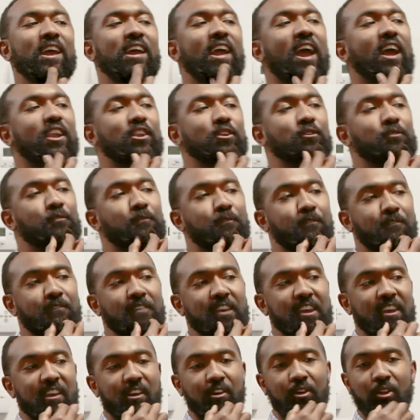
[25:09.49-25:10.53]
And you
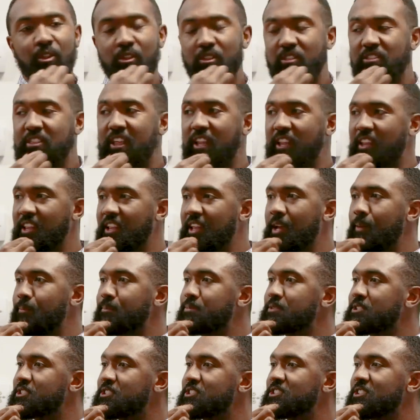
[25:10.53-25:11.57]
feel the
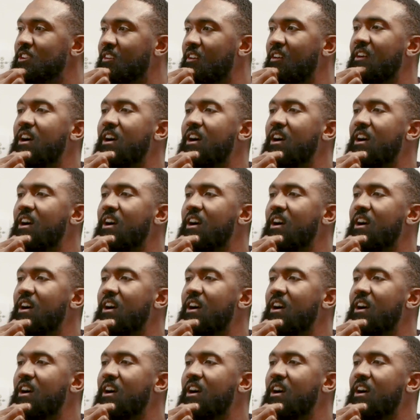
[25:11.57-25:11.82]
lips,